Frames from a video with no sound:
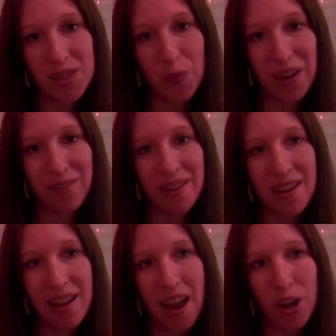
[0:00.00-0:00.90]
It's been
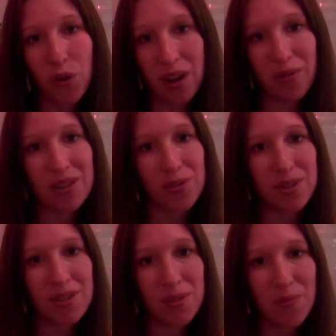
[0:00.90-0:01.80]
a great
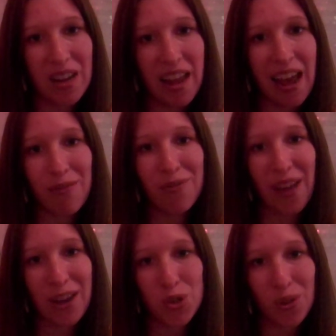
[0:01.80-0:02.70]
resource to me to have
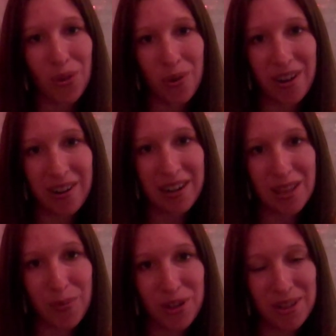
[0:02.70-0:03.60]
angel lore
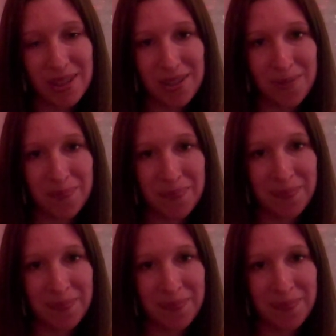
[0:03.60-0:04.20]
in the books.